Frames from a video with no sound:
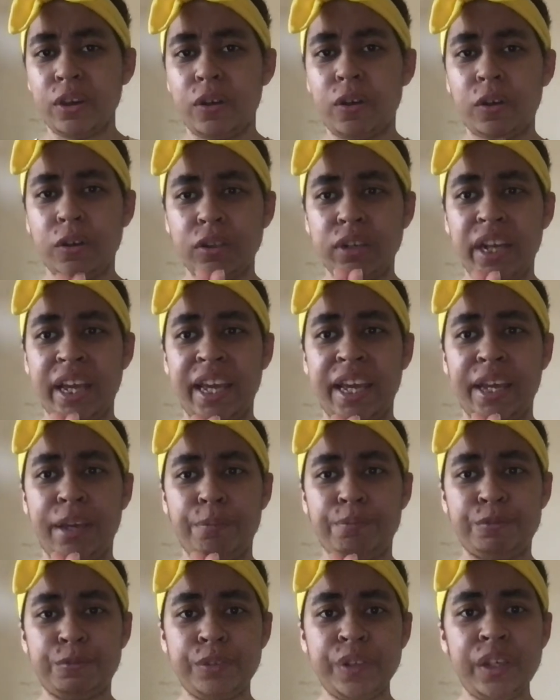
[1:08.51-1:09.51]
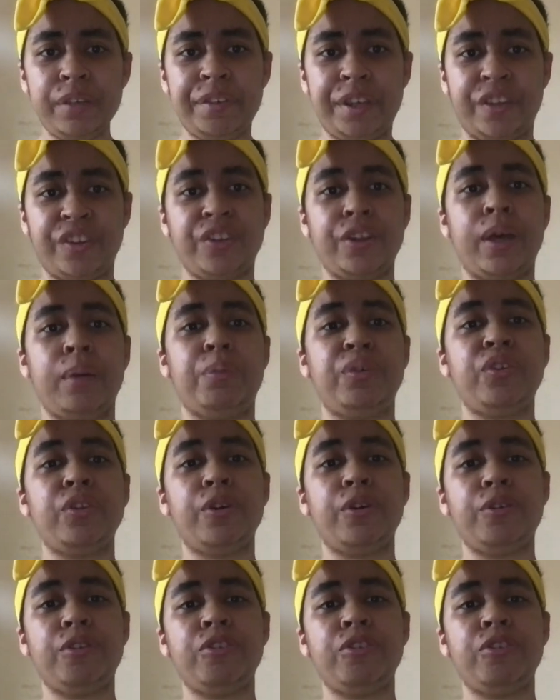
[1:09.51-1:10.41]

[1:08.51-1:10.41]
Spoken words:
on a previous episode.